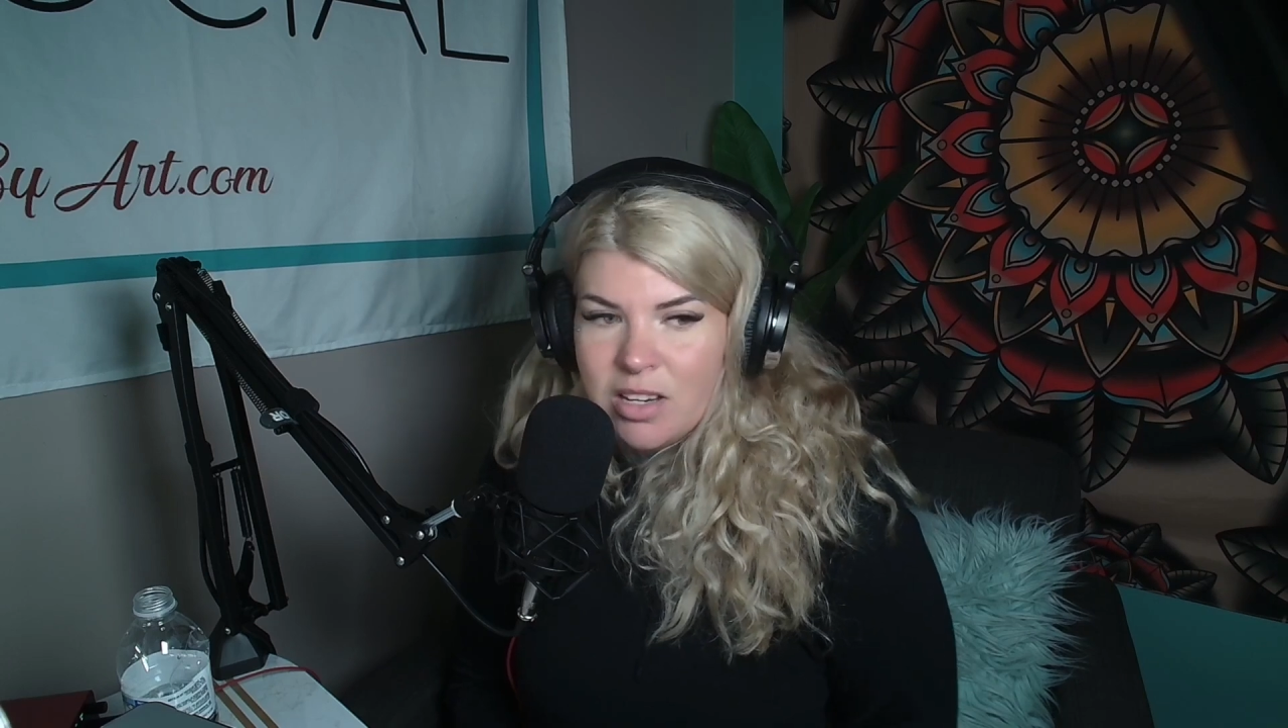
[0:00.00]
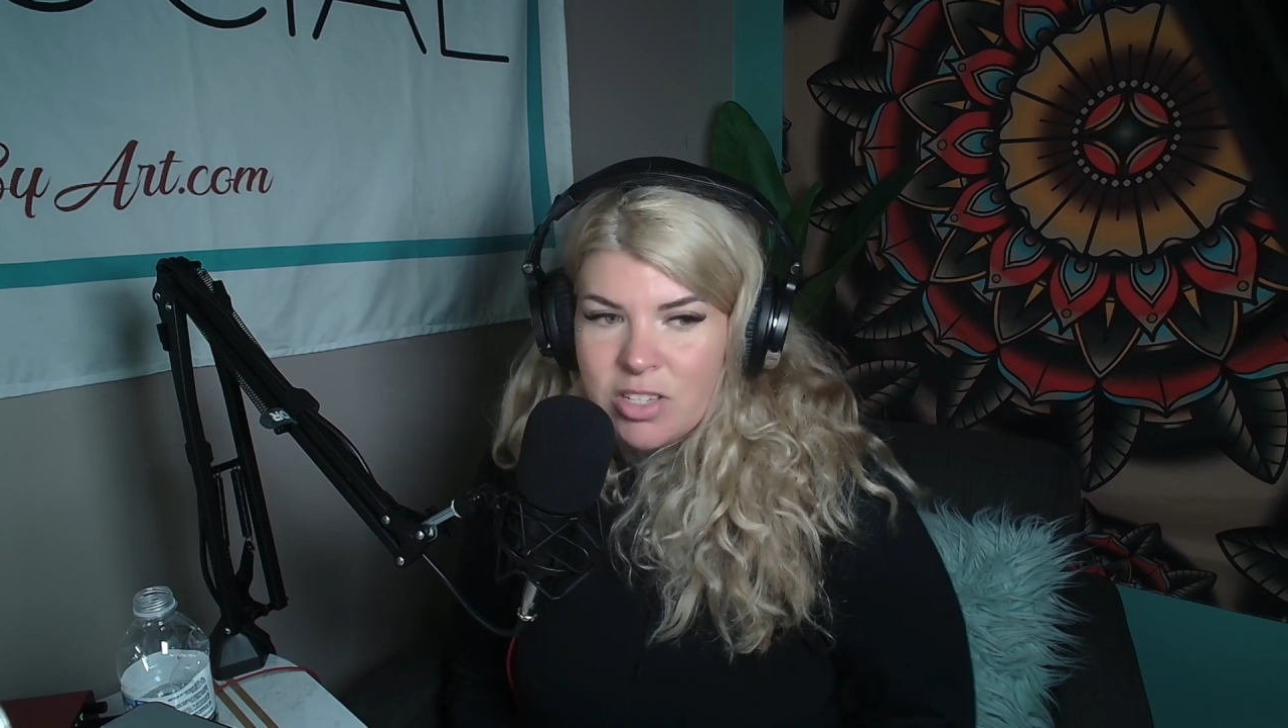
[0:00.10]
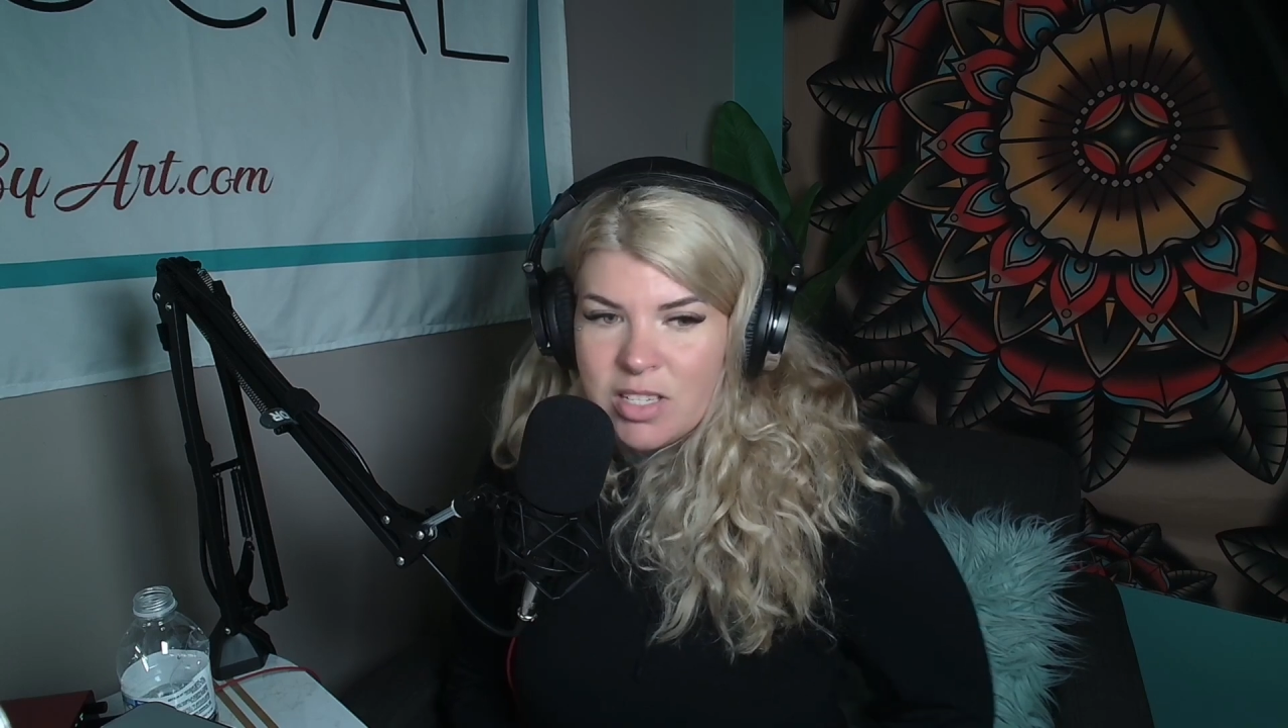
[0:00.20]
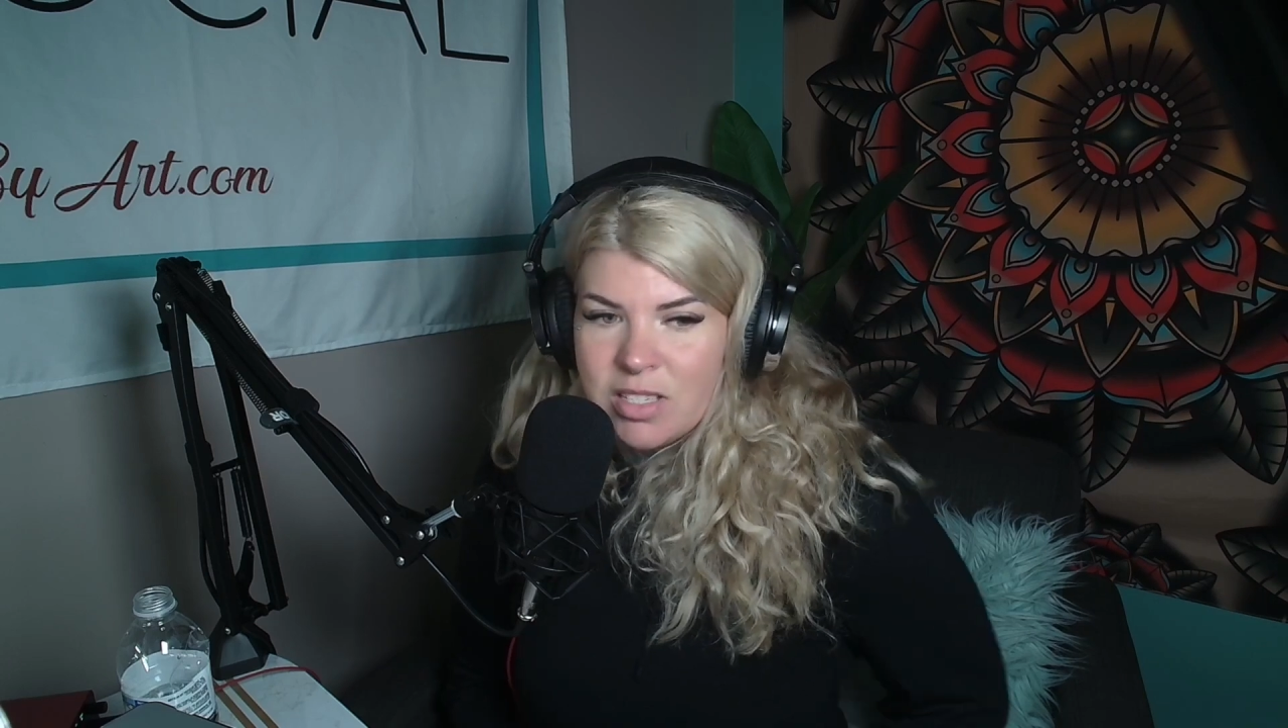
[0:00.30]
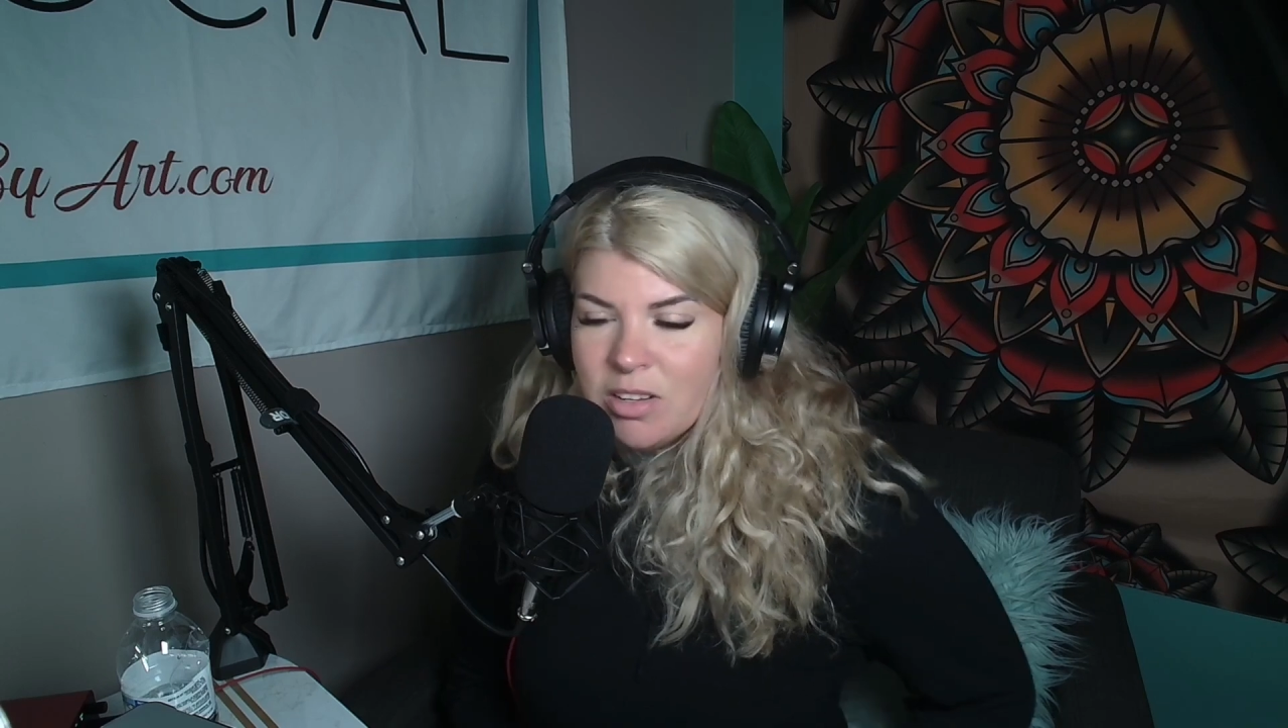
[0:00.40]

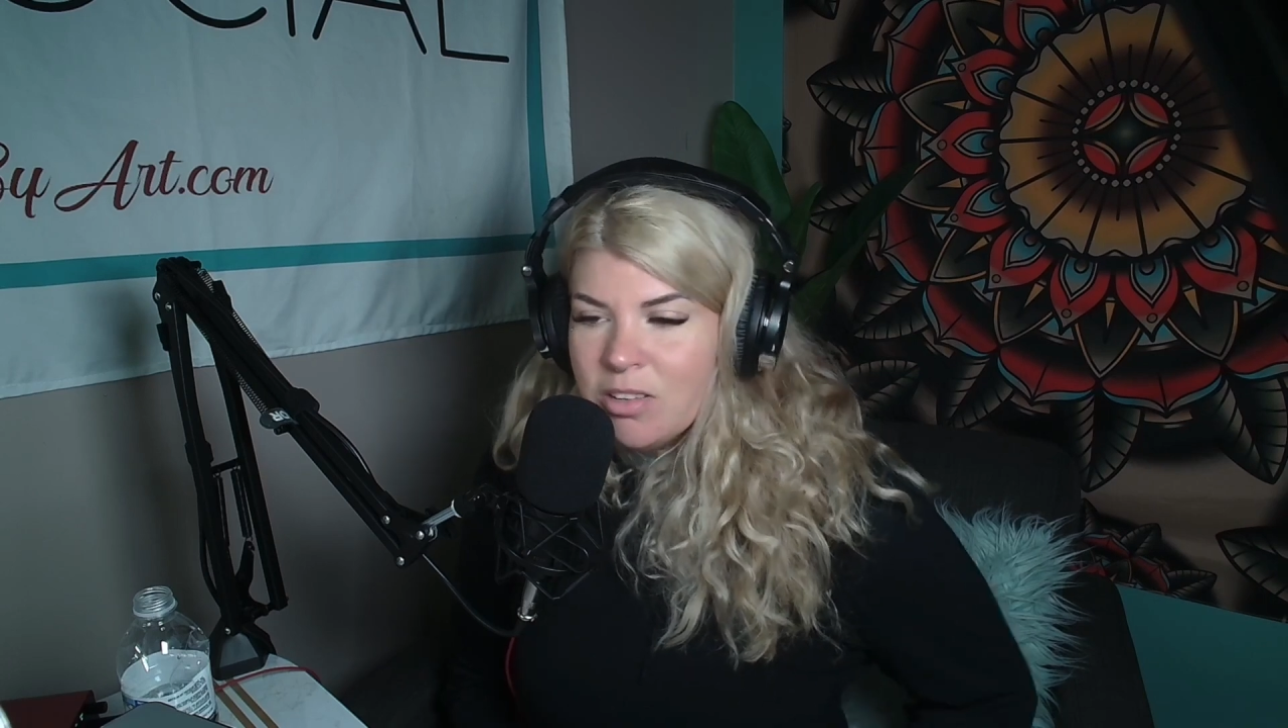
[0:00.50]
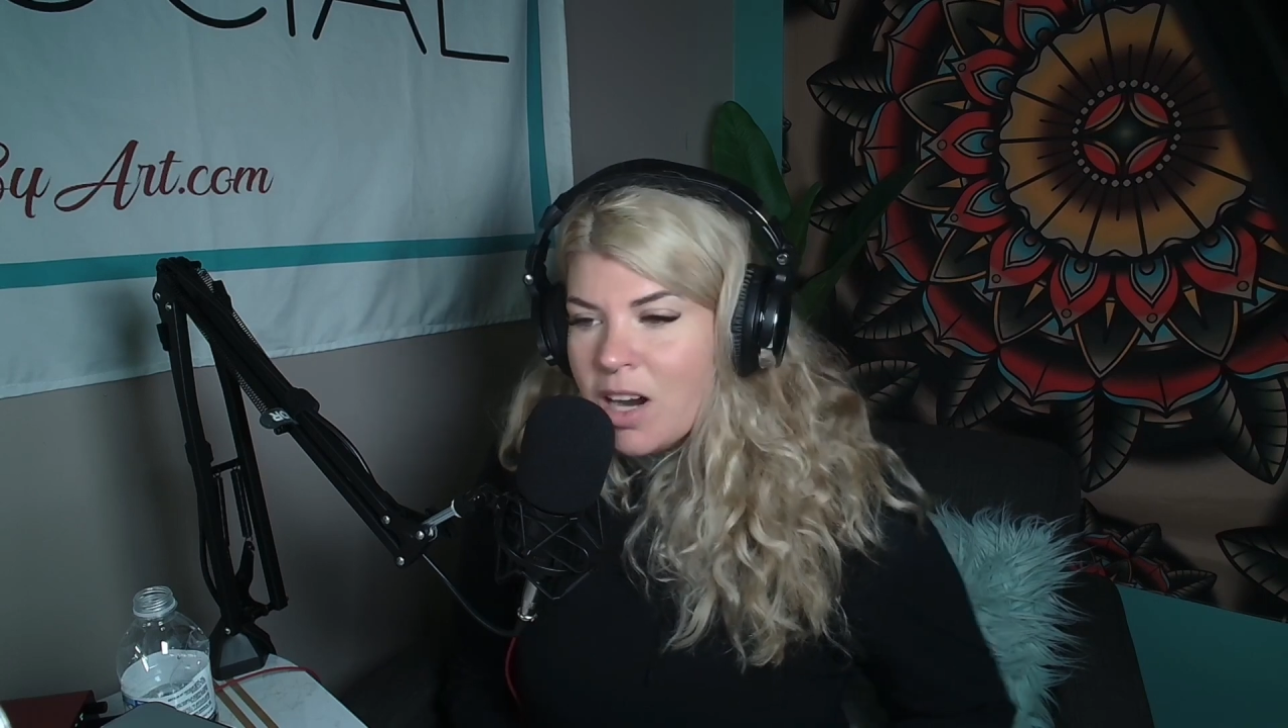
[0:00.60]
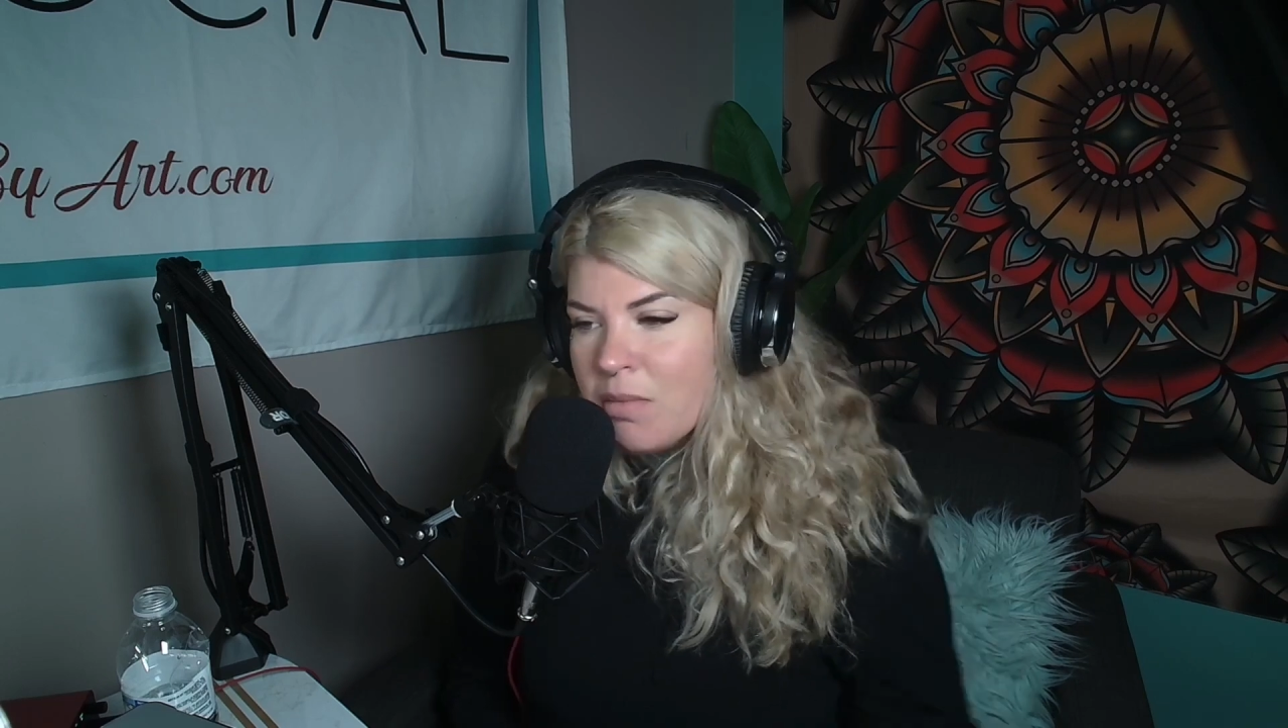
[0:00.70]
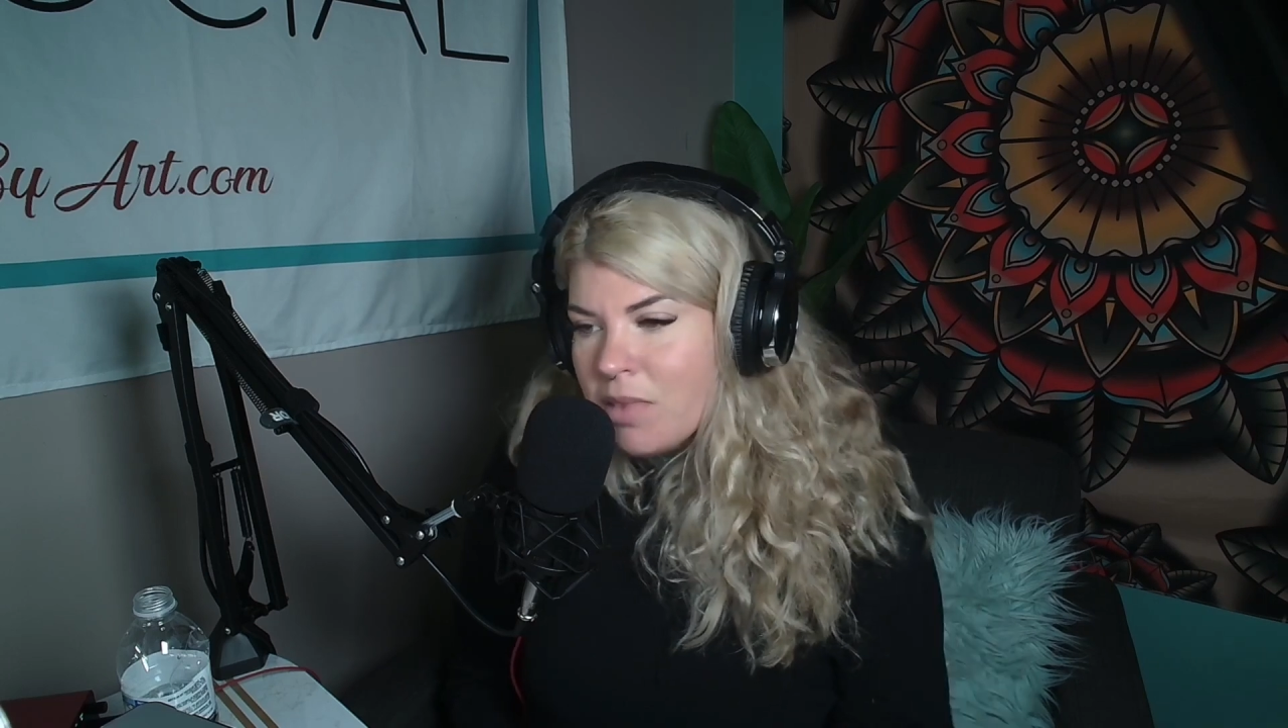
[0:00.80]
just grab